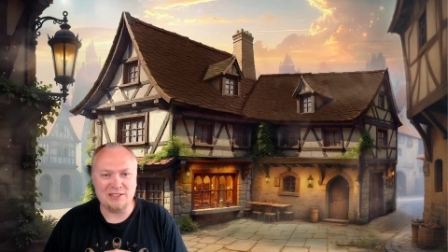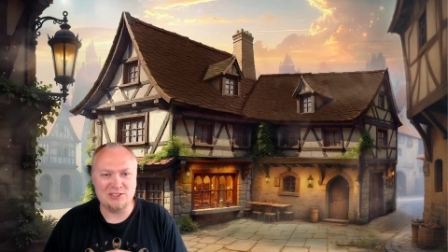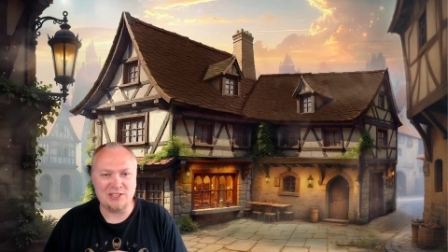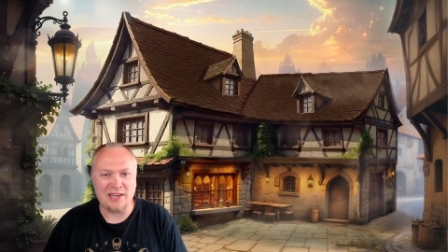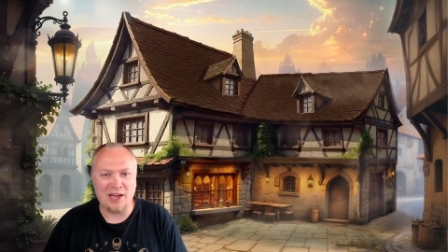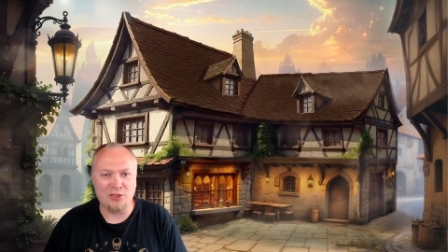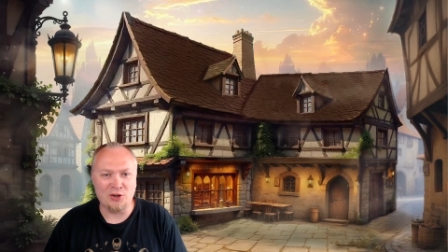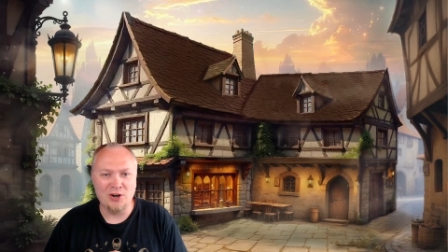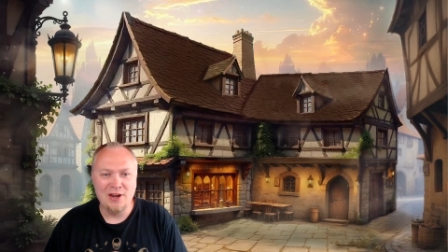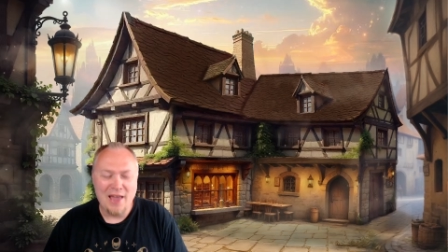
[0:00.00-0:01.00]

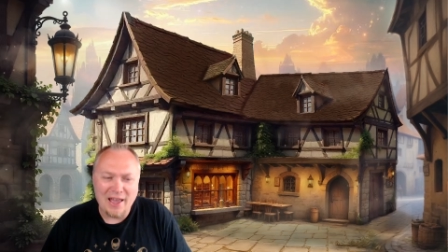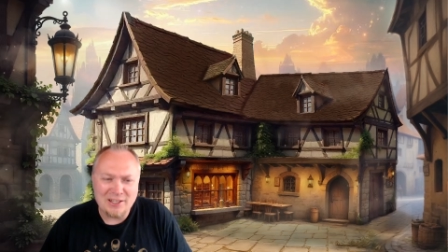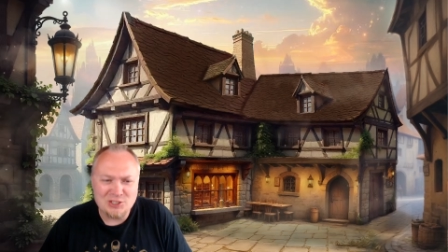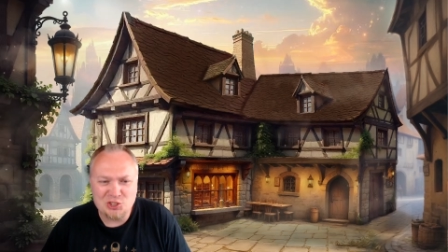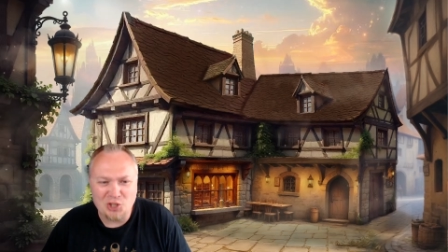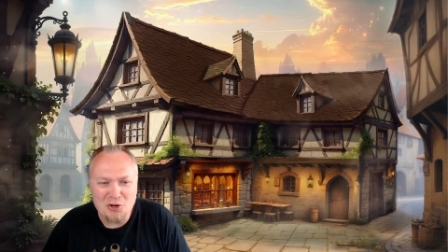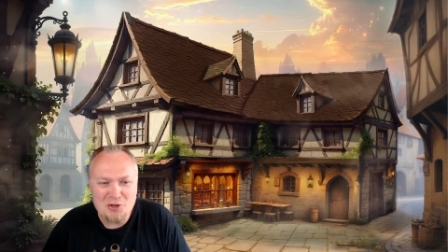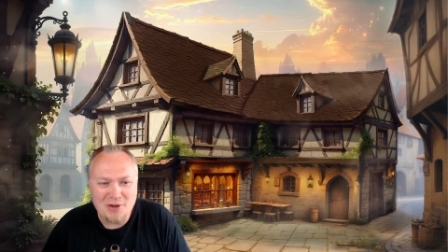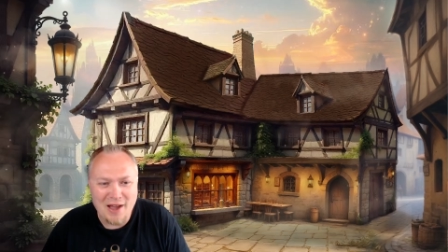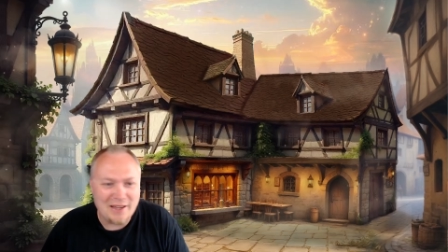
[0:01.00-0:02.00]
together and show
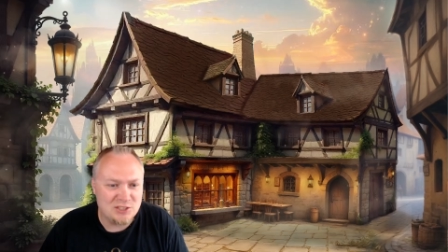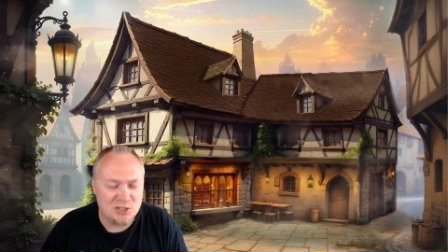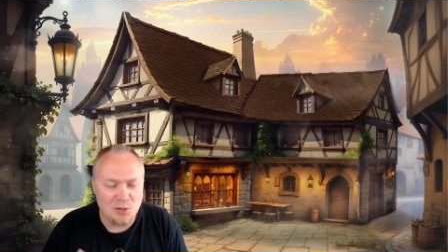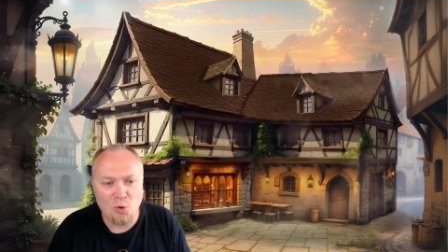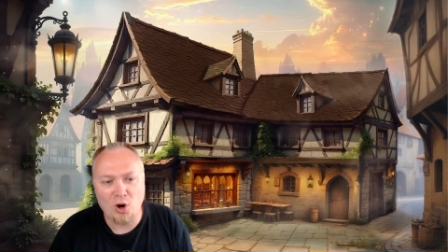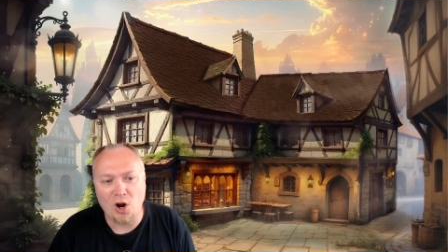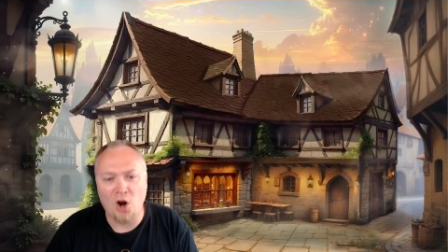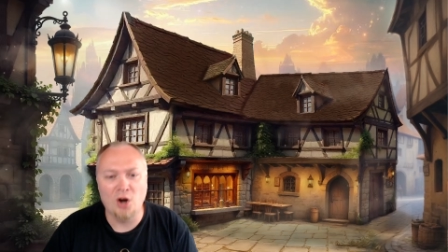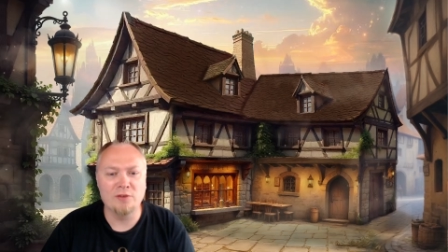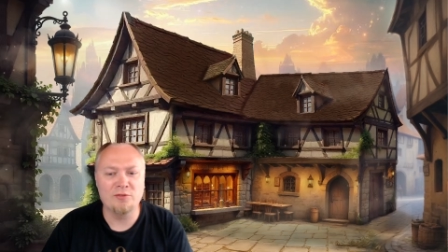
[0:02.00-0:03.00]
you guys some more
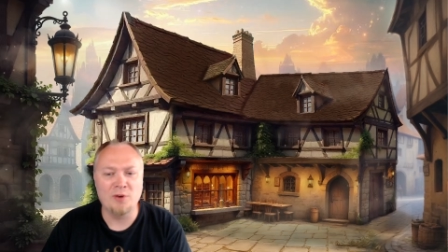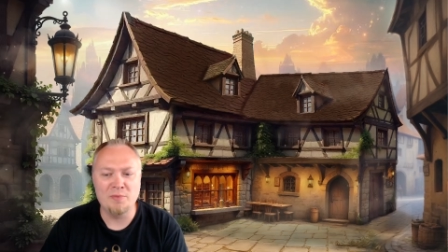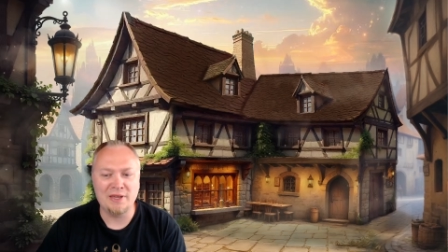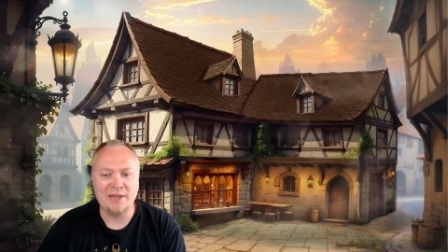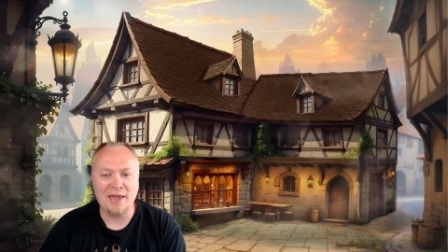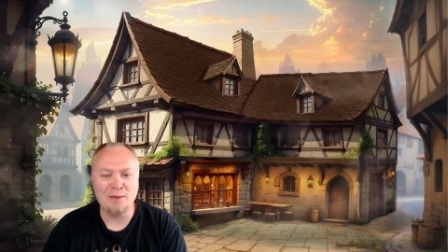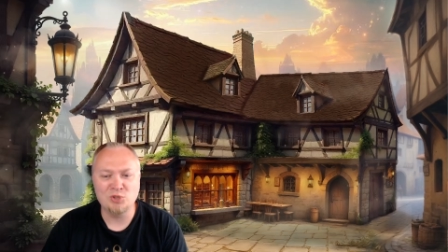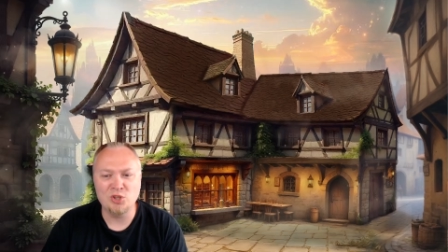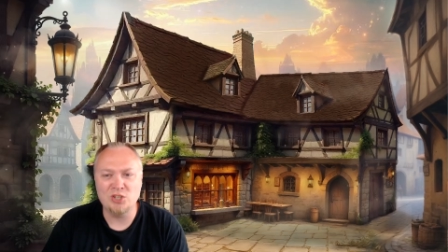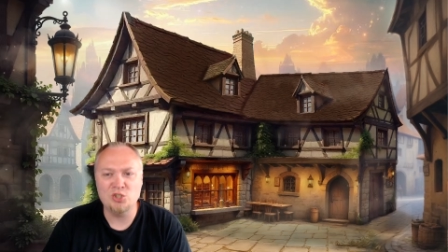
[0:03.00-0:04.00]
art from the game
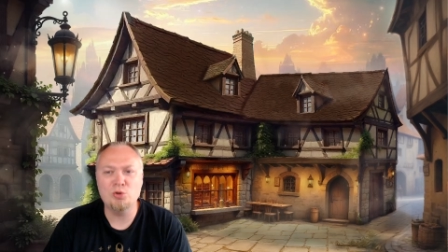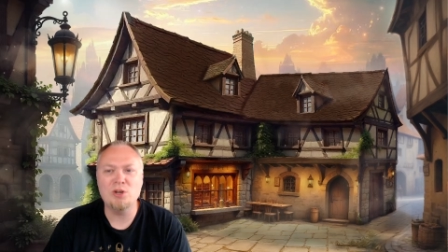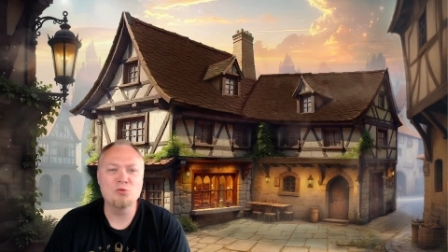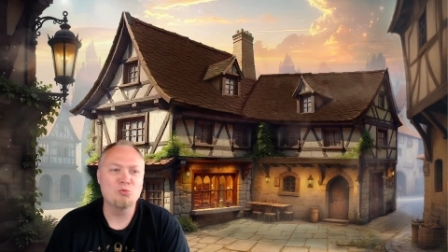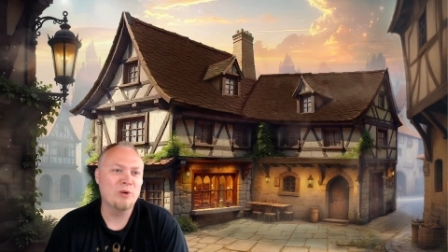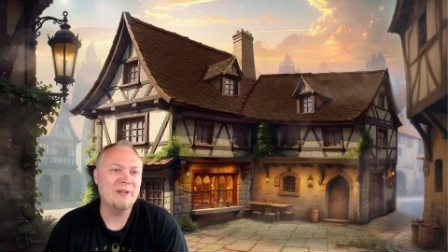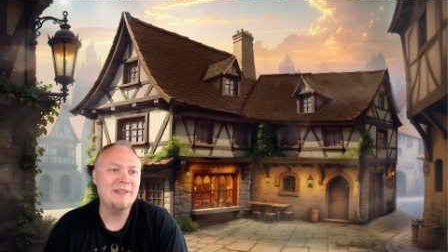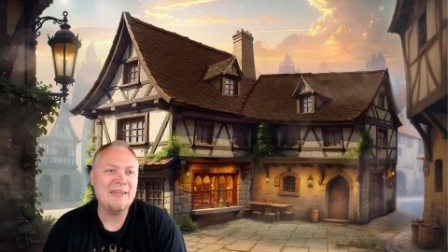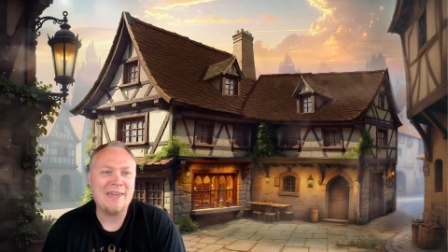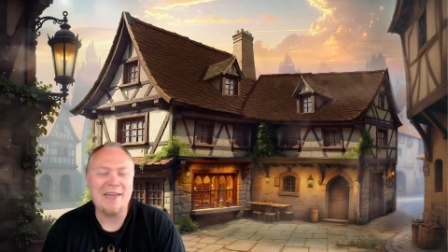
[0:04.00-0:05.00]
so that you can
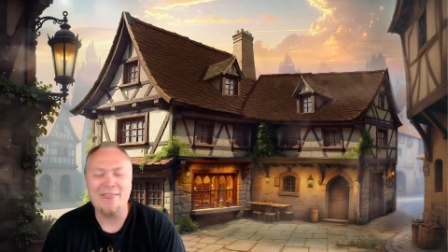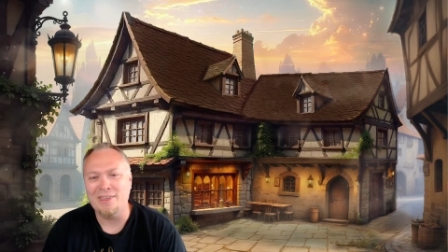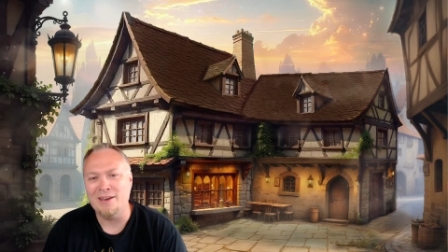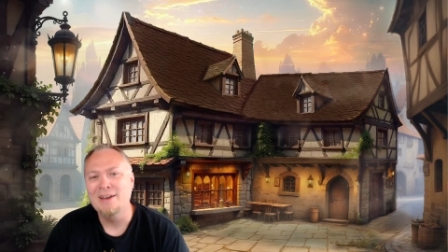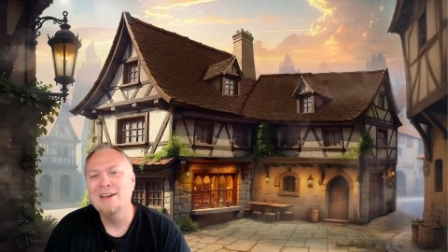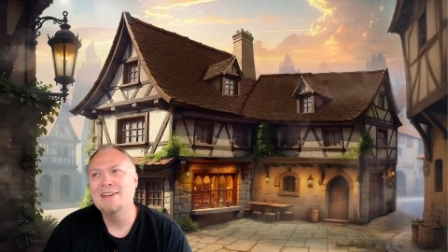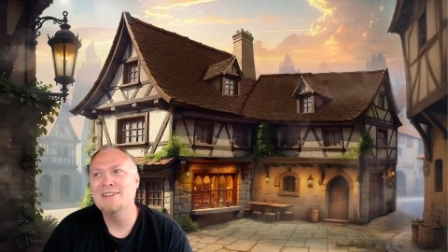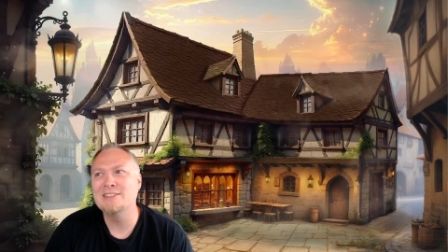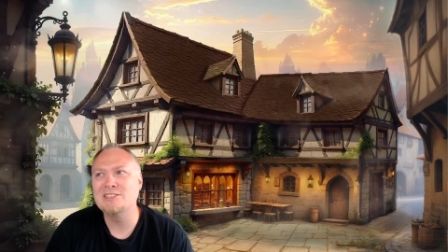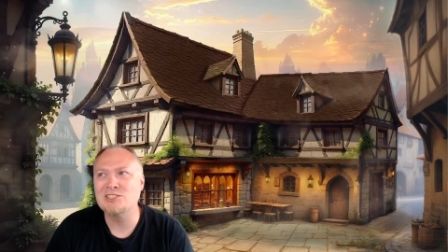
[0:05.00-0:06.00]
really get the
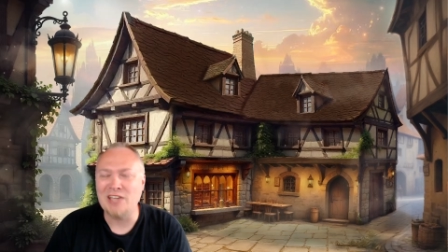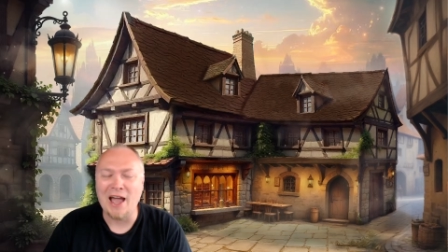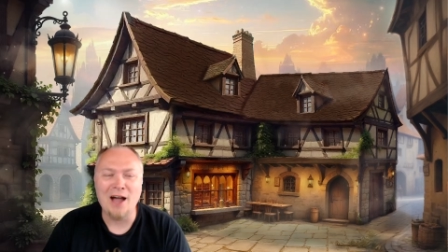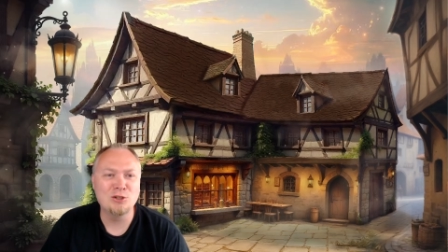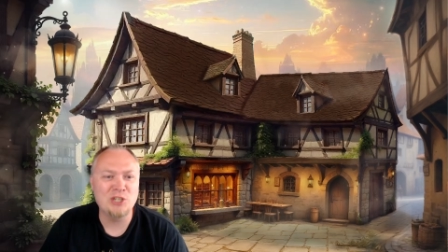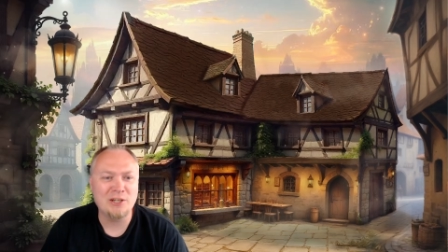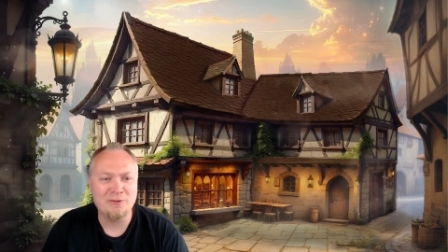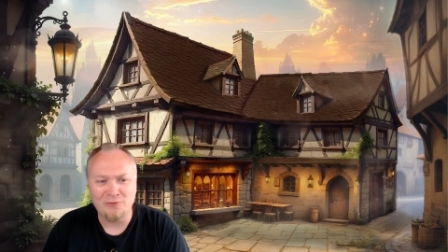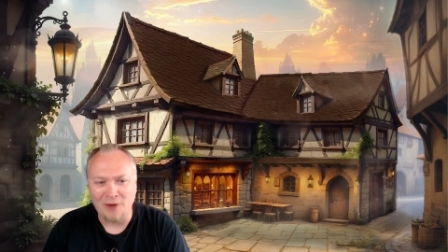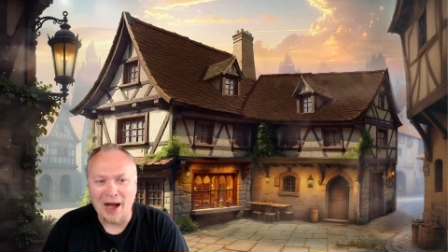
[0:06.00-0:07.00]
nostalgic
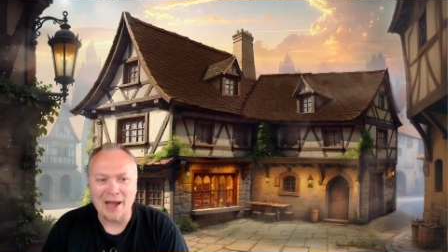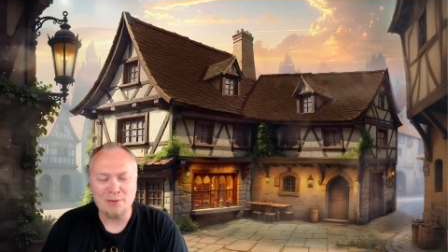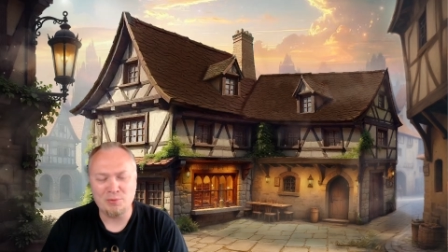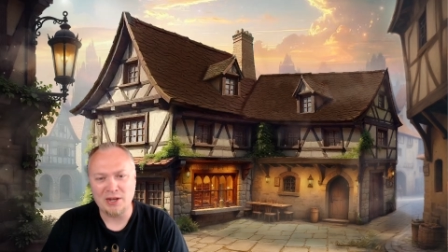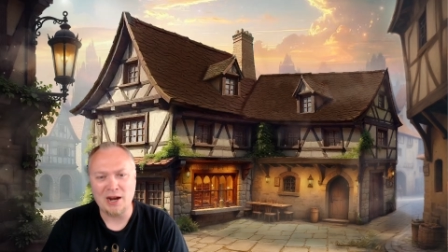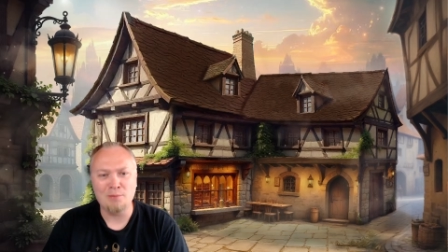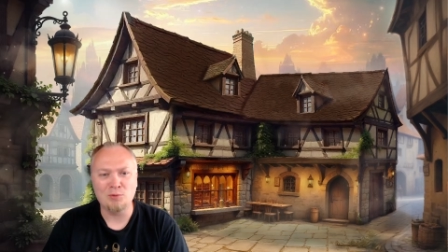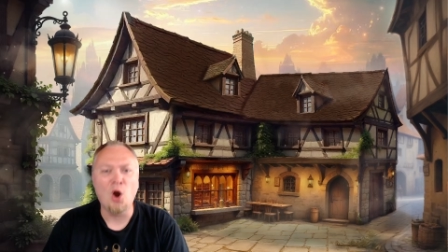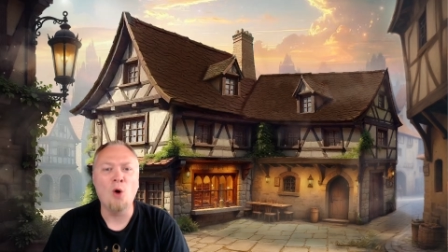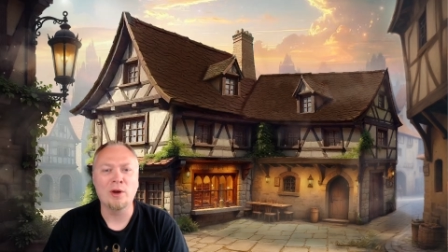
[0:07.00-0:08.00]
vibe that I'm
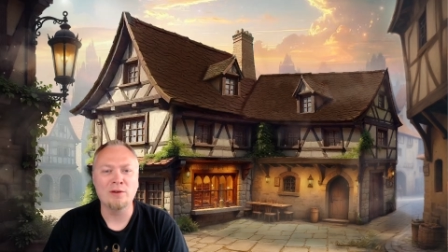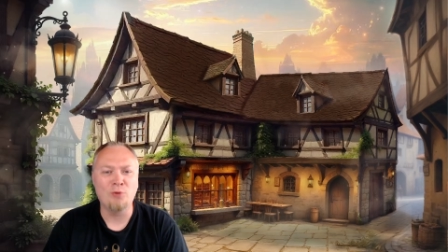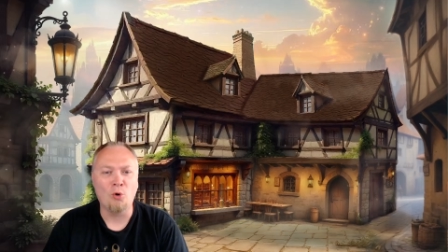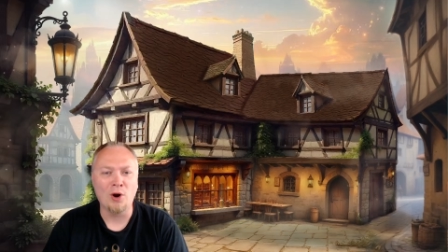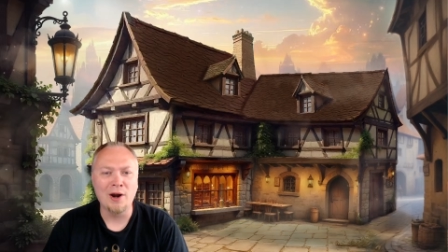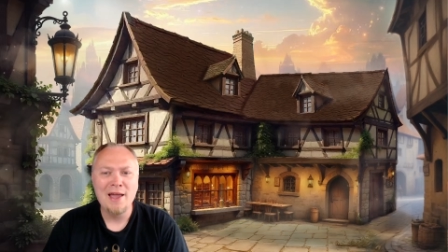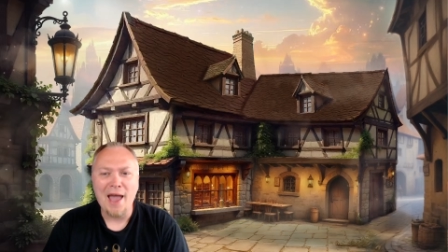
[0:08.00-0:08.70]
going for.